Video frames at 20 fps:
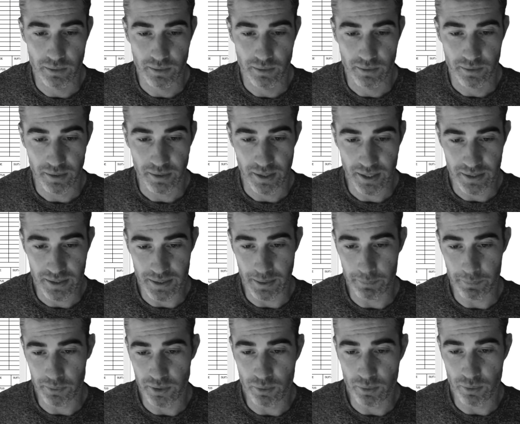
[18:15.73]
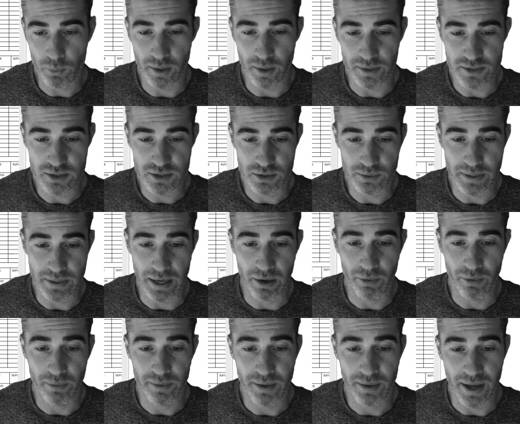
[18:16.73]
And I'm going to want to
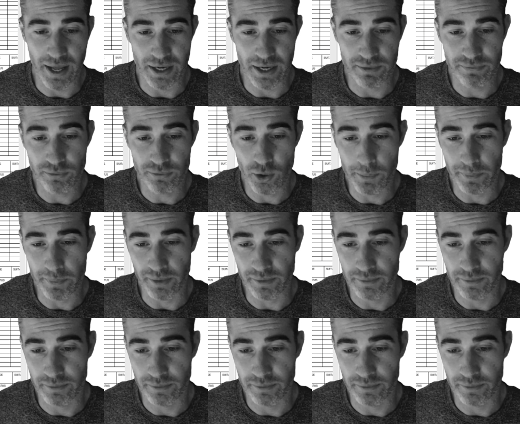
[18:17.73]
now add a formula.